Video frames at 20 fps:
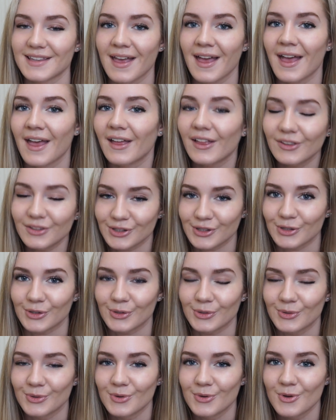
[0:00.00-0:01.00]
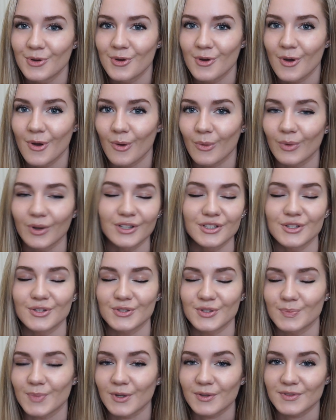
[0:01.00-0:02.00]
tell you what you're
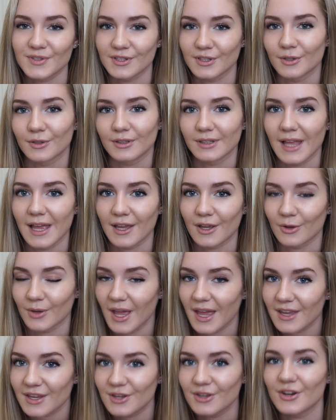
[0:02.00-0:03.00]
supposed to look like, okay?